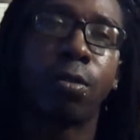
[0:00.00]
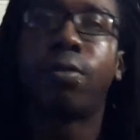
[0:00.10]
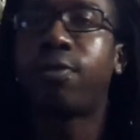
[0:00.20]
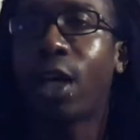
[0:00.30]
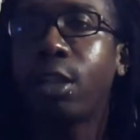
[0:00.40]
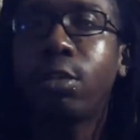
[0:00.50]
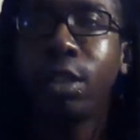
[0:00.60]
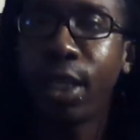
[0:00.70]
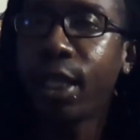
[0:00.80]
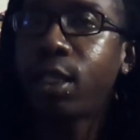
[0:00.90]
follow
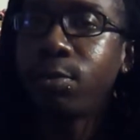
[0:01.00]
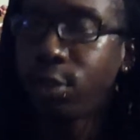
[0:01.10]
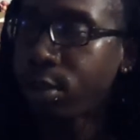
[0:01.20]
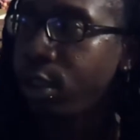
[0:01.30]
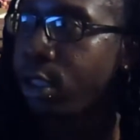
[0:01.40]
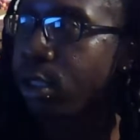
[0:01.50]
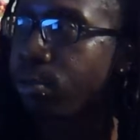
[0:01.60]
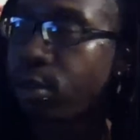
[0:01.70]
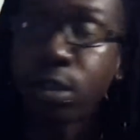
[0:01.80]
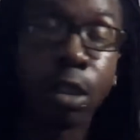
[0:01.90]
your damn
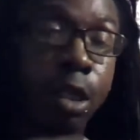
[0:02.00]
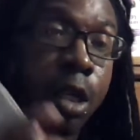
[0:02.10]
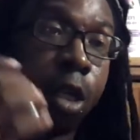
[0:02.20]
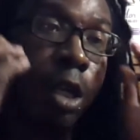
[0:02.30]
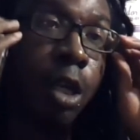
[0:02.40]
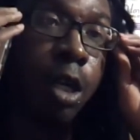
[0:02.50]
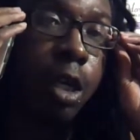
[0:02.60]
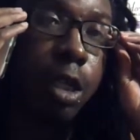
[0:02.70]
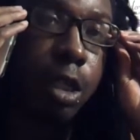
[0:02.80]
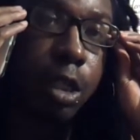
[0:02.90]
dreams.
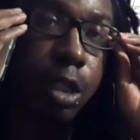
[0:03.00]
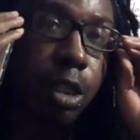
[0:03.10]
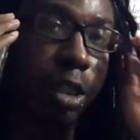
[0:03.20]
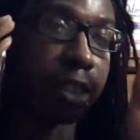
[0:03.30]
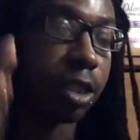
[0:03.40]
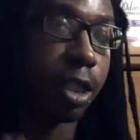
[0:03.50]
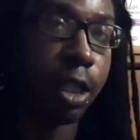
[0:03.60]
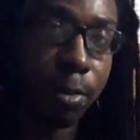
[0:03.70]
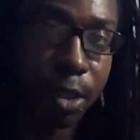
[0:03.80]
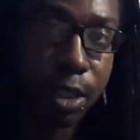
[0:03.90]
Because
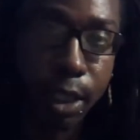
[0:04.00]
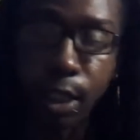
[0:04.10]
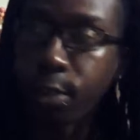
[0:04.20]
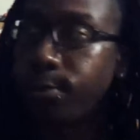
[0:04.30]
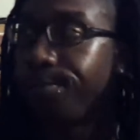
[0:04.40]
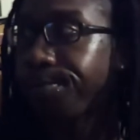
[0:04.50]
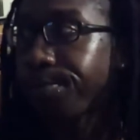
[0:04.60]
let me tell you,